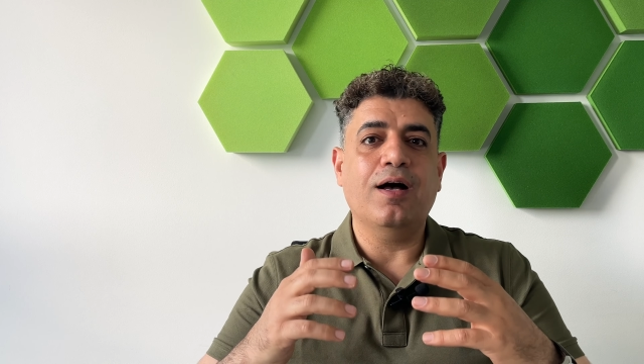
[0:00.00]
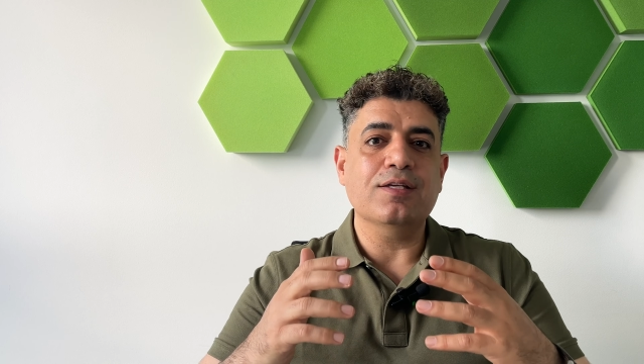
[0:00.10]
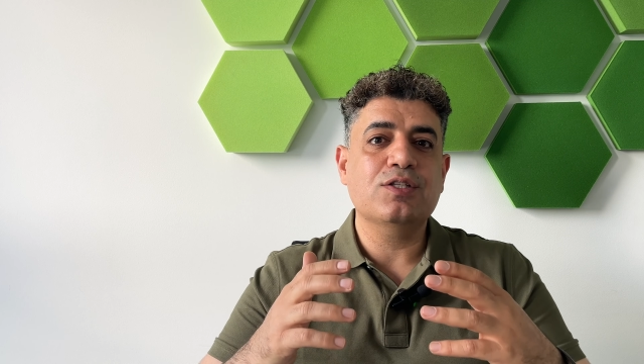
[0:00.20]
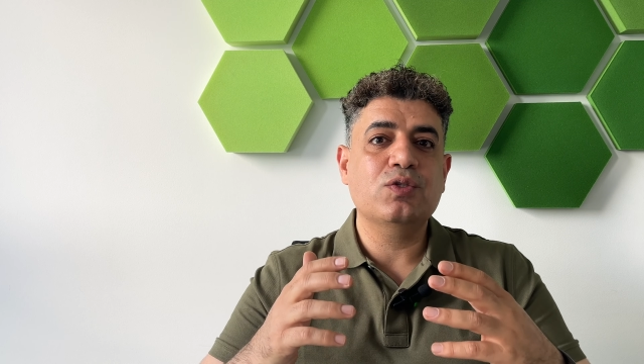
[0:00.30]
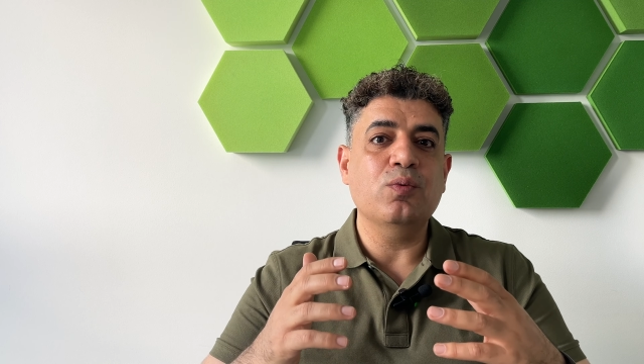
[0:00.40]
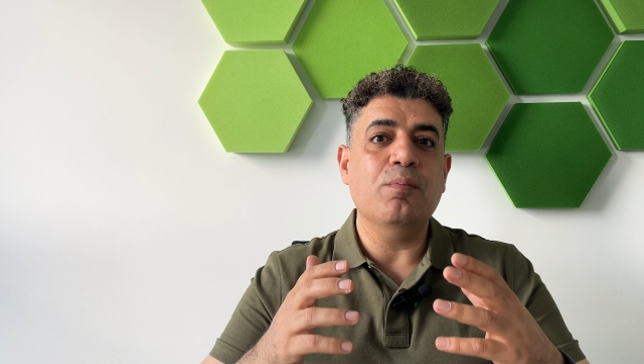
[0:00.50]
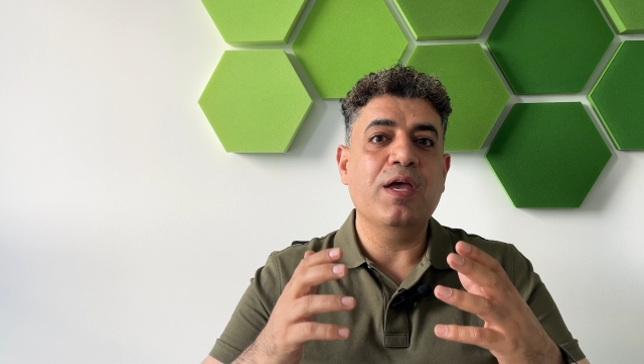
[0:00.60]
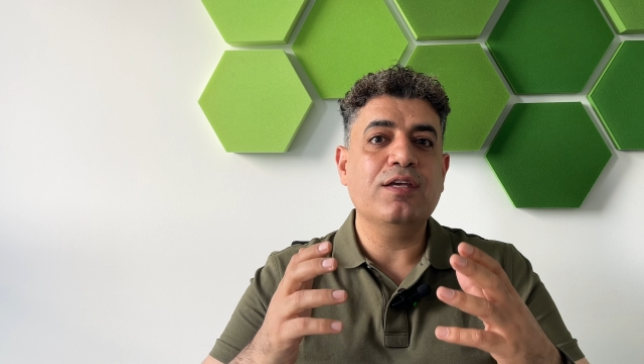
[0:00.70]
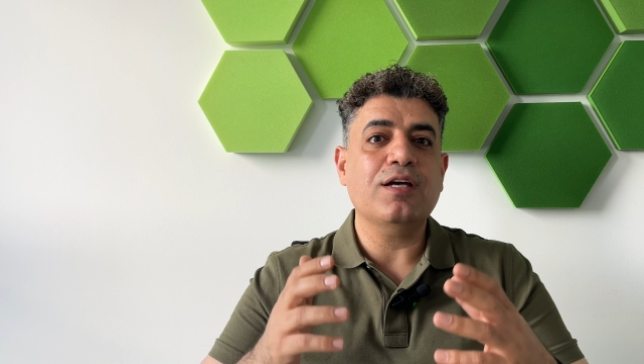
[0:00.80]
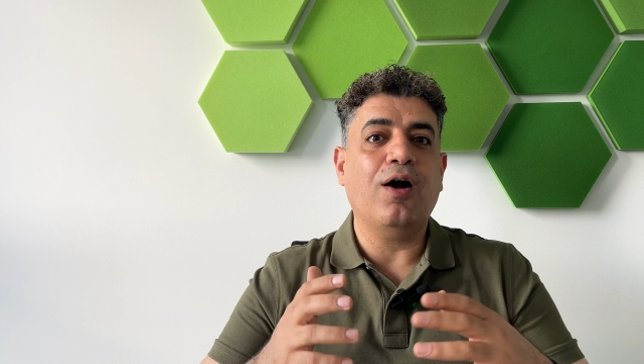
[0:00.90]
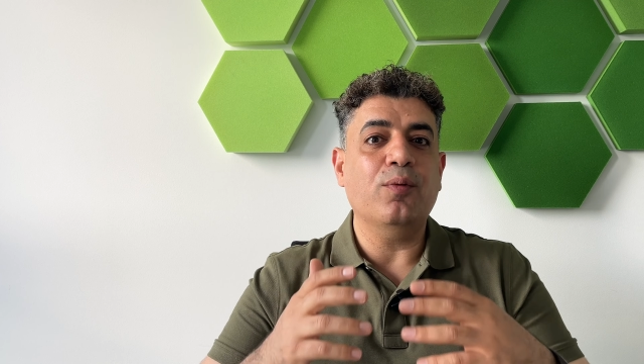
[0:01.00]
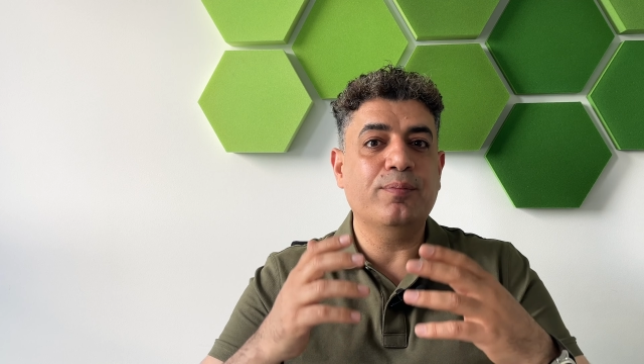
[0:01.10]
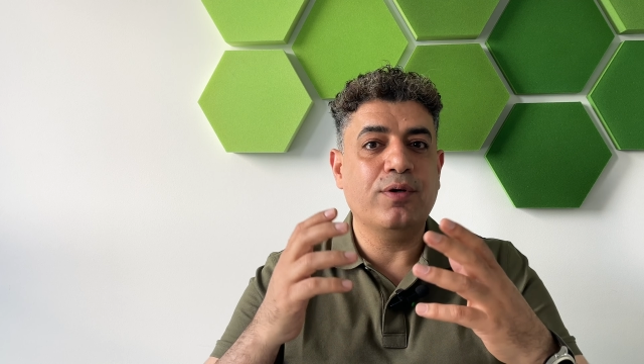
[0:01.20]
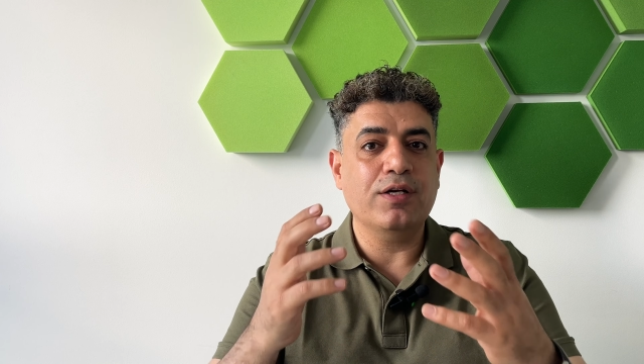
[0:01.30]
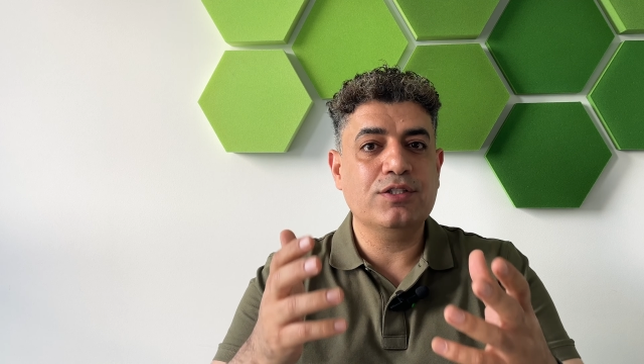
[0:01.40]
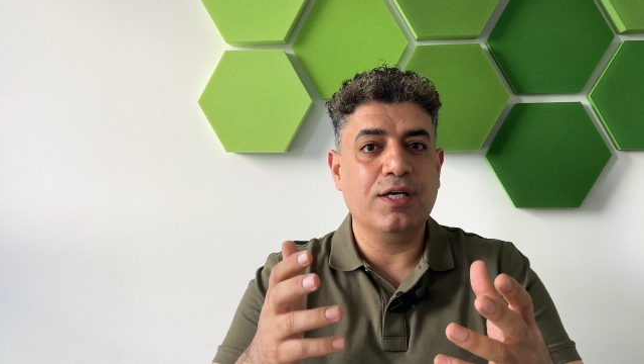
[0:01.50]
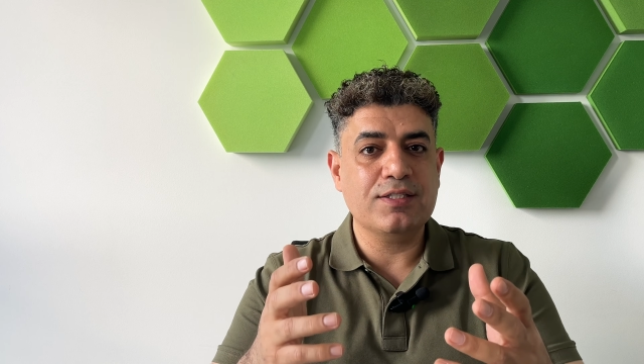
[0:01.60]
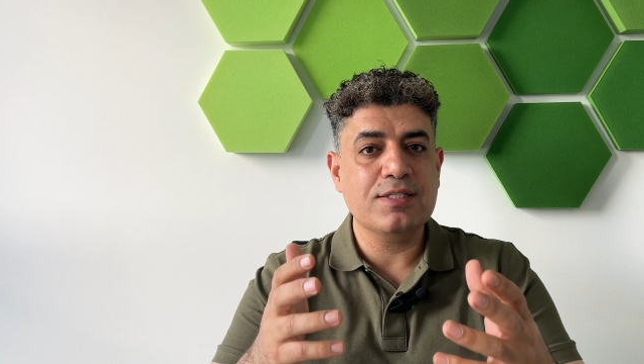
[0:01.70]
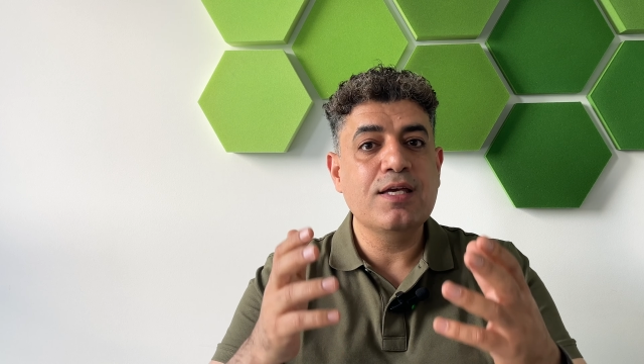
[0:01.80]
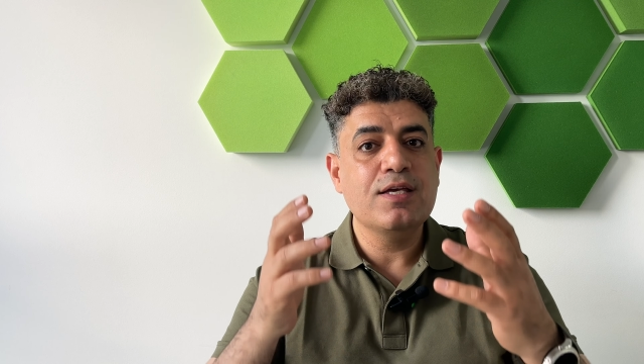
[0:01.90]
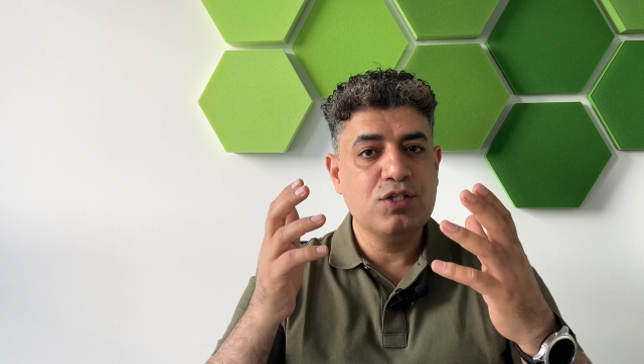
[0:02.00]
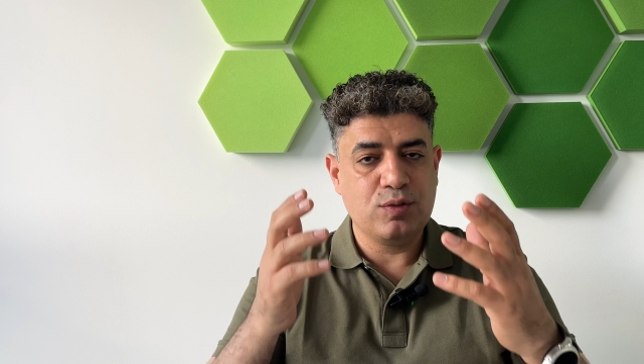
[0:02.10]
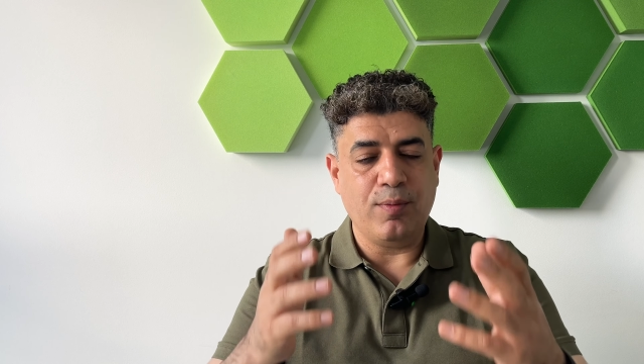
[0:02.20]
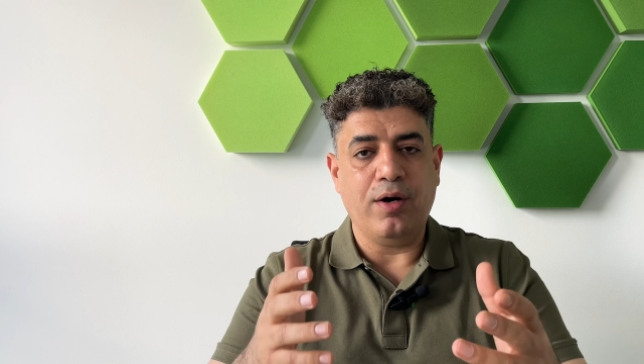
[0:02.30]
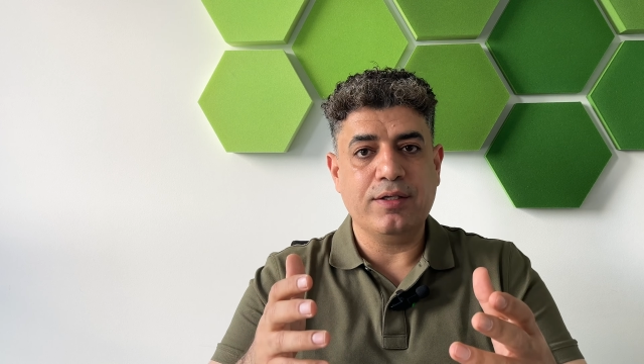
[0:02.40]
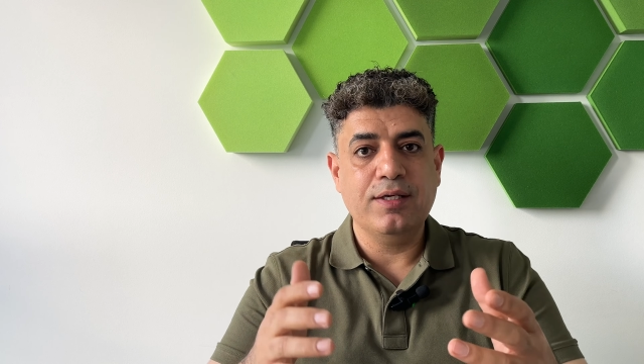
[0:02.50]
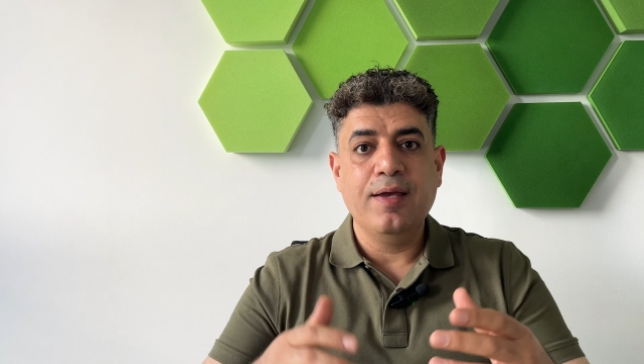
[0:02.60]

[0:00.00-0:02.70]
us to make our projects smart.